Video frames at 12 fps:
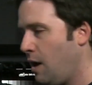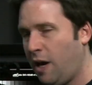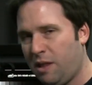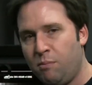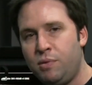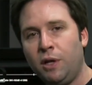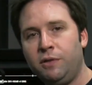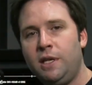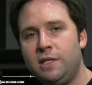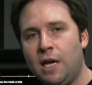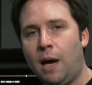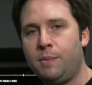I have to build
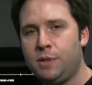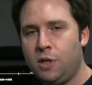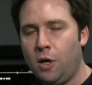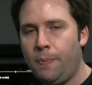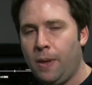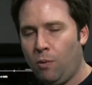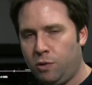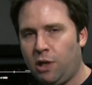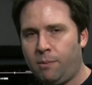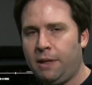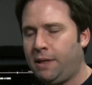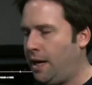these up, so we'll
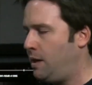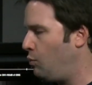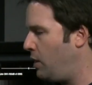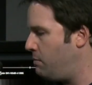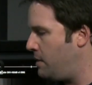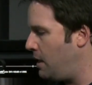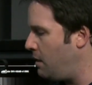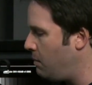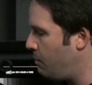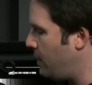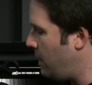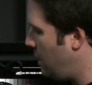talk about that in one minute.
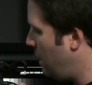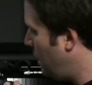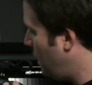But